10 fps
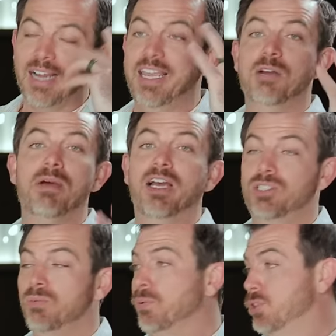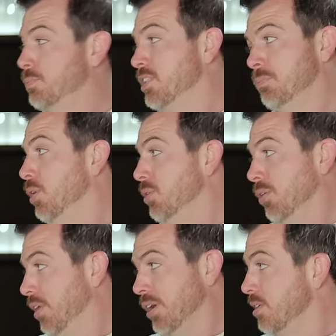I can't imagine what was spent to build a
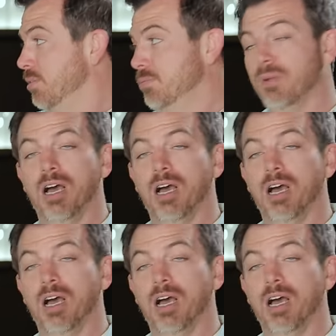thing.